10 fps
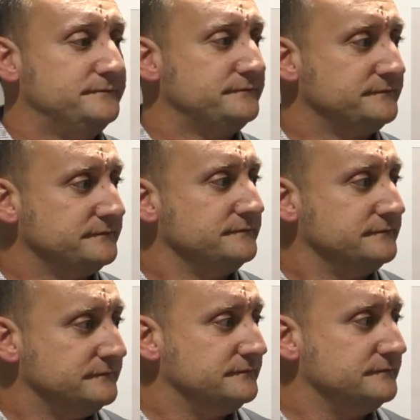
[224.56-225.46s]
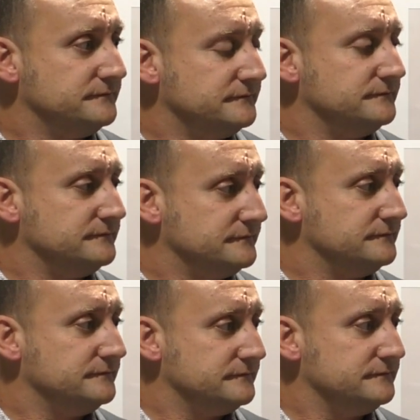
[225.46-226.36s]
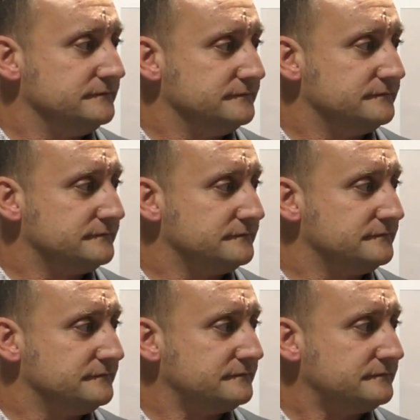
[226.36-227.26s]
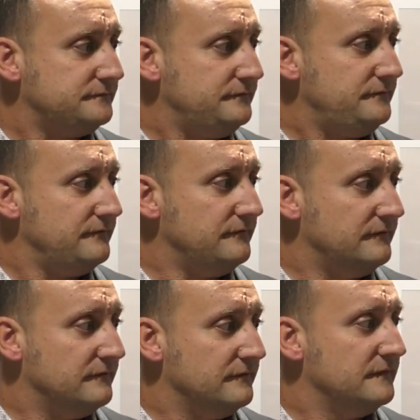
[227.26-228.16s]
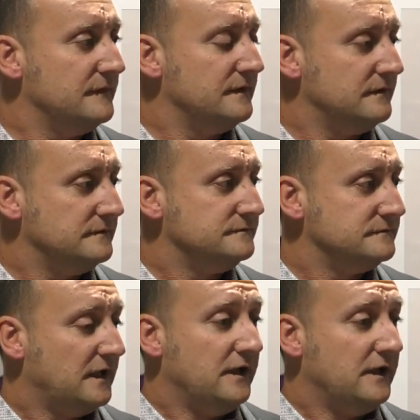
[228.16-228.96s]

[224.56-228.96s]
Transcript: (silent)